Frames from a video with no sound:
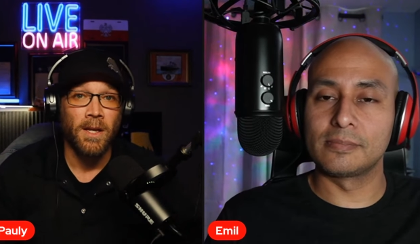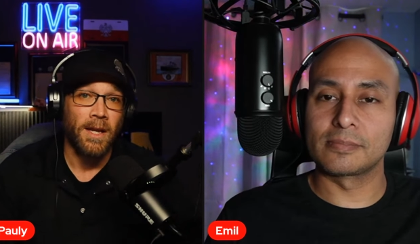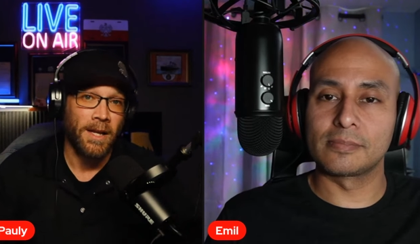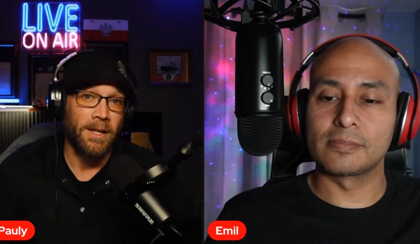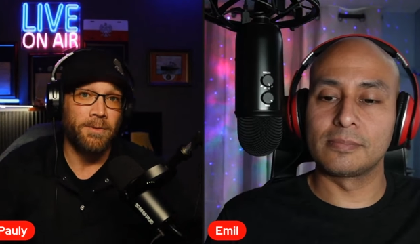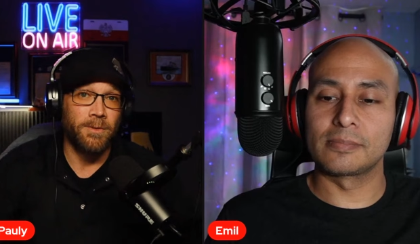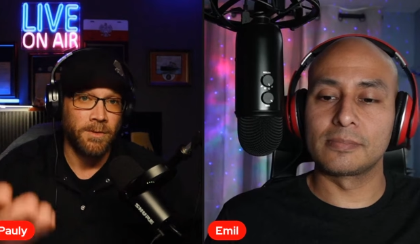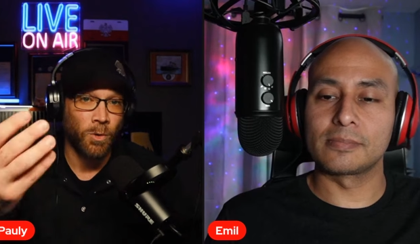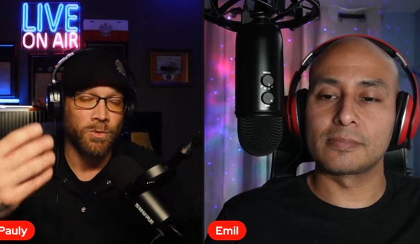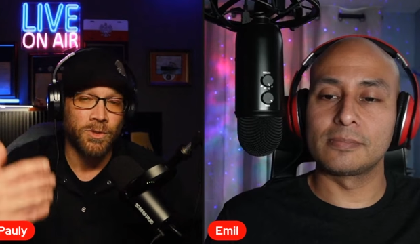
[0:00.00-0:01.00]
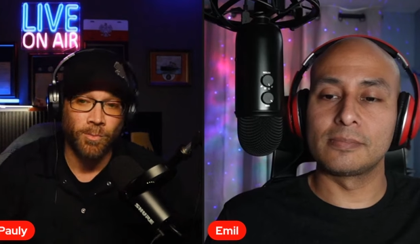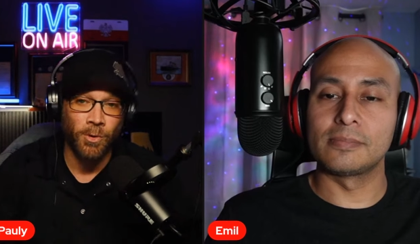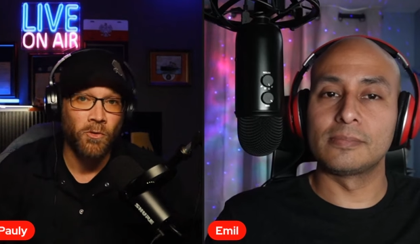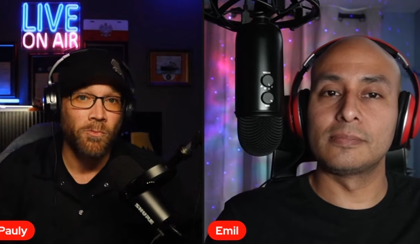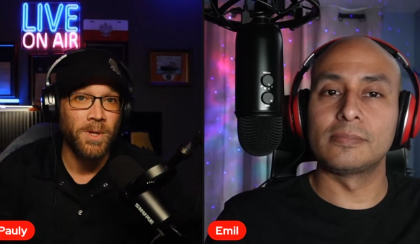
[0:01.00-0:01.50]
Speaker 1: And it goes to
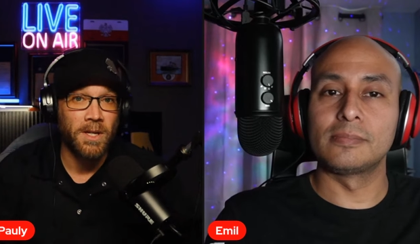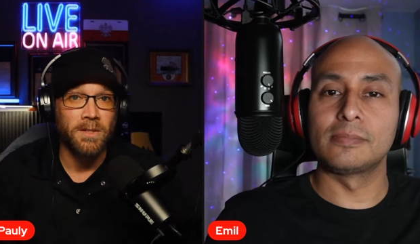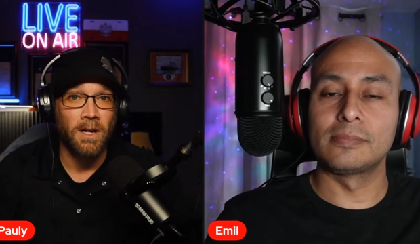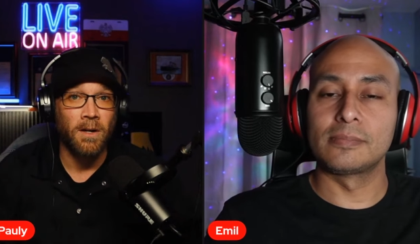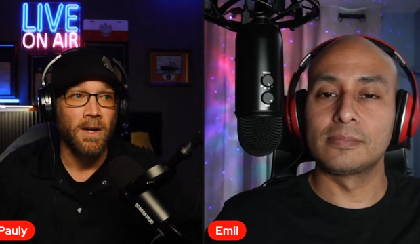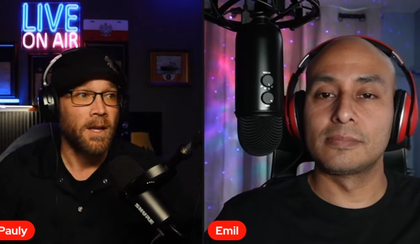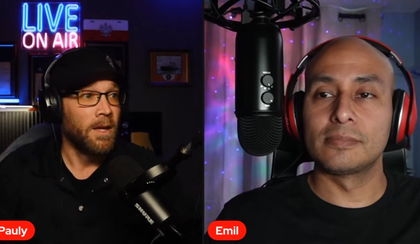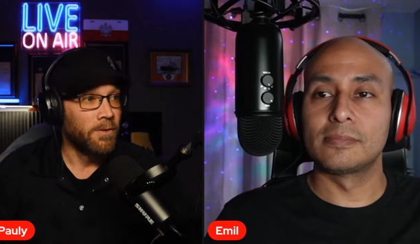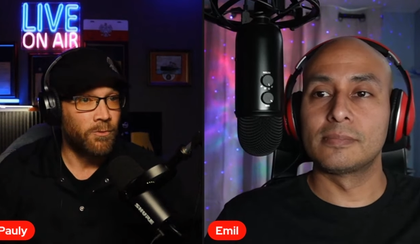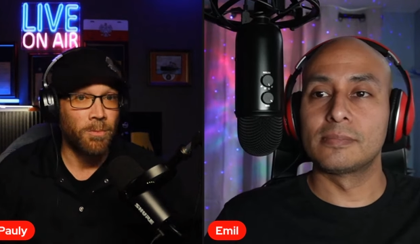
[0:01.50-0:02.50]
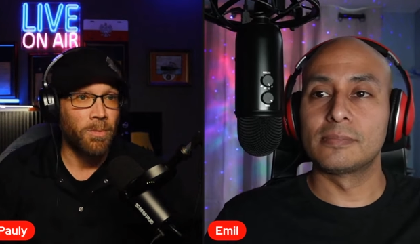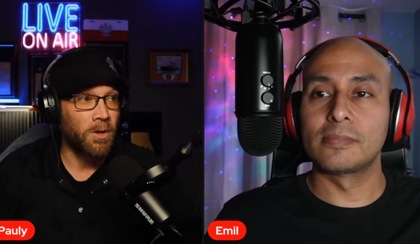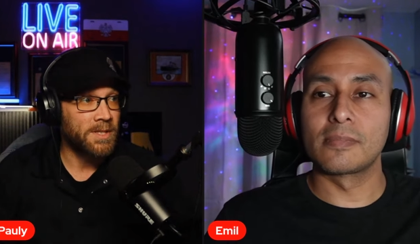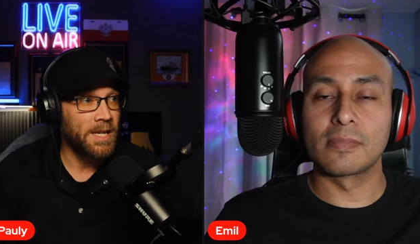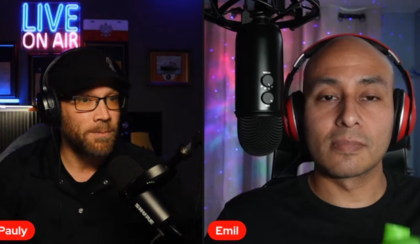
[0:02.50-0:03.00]
prove because our football
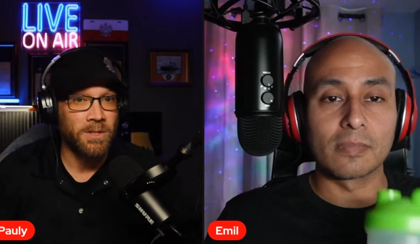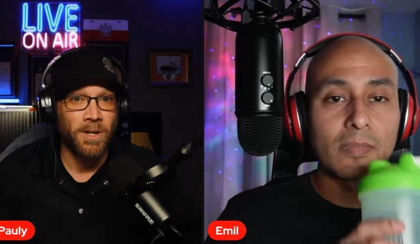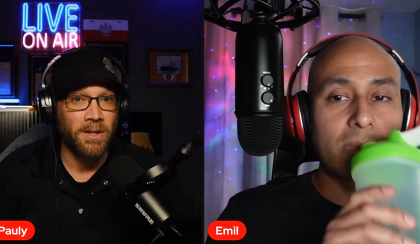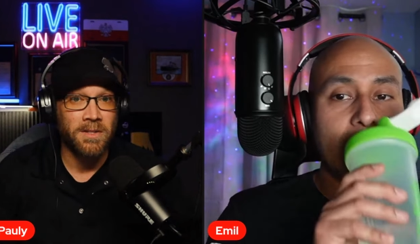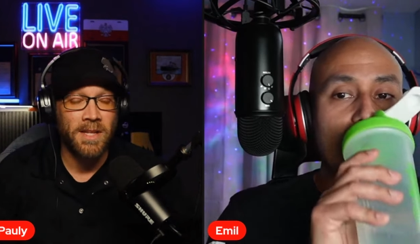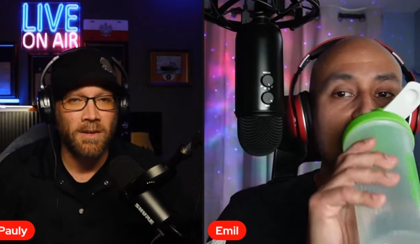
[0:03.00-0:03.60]
team has been to the state